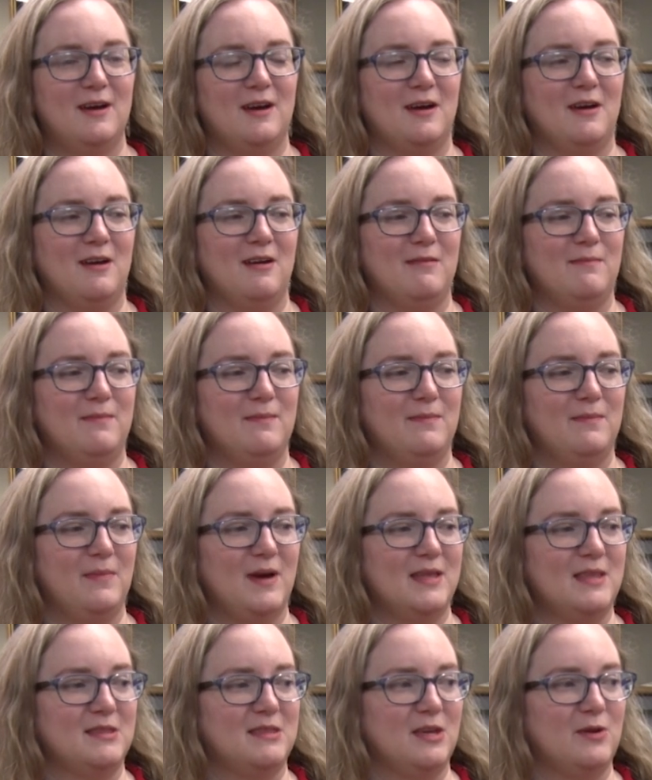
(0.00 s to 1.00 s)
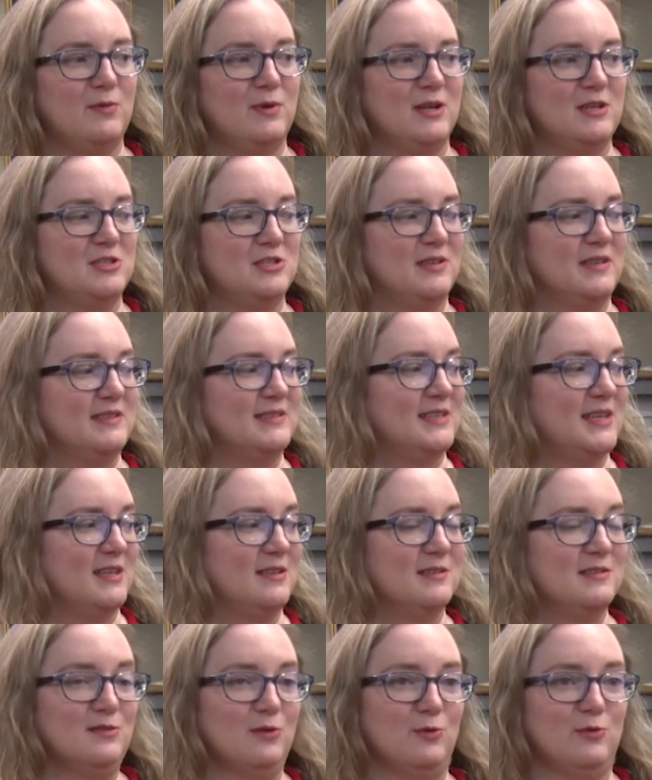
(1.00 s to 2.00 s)
um, and that they wouldn't just
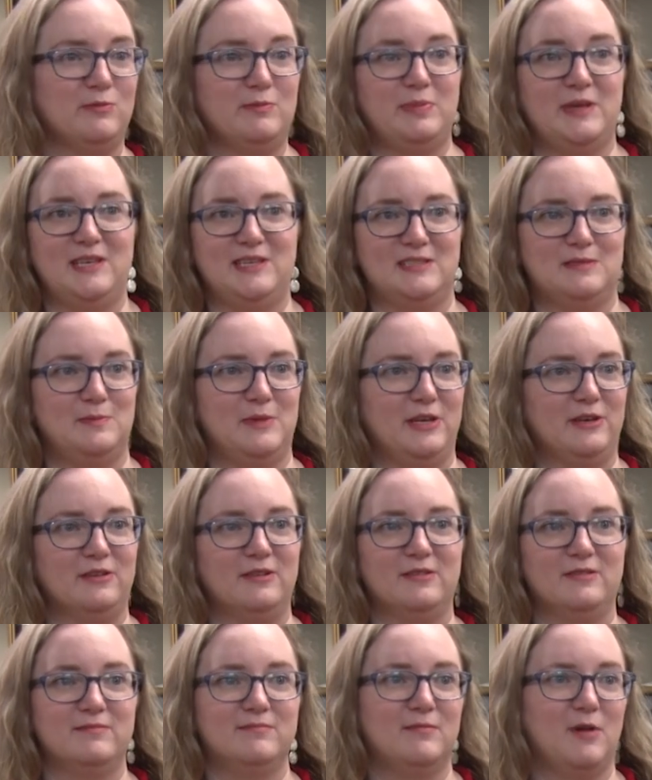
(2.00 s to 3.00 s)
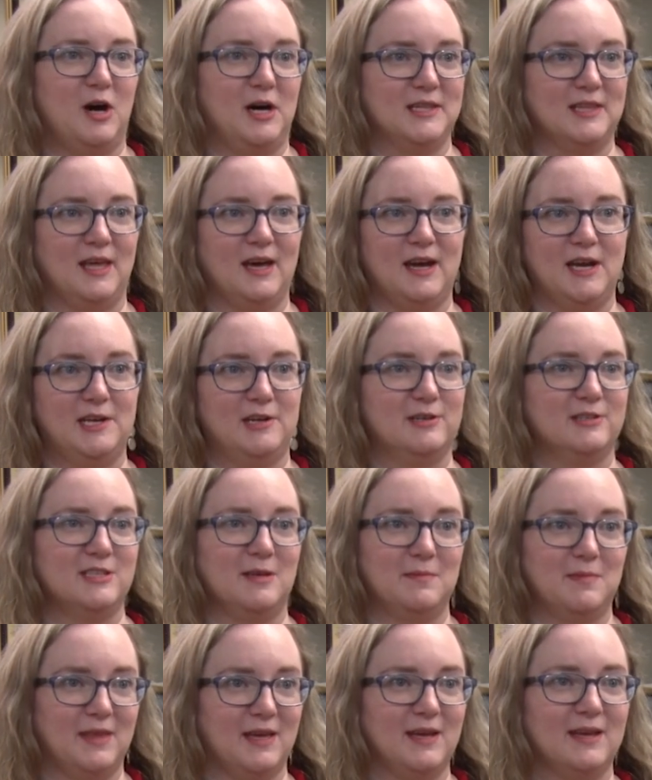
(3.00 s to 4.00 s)
get sold piecemeal online or
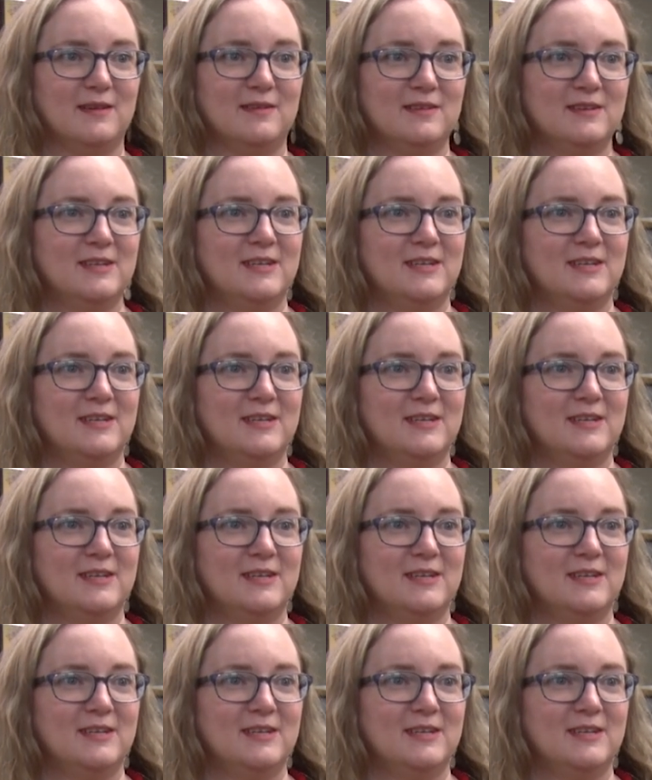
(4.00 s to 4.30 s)
something.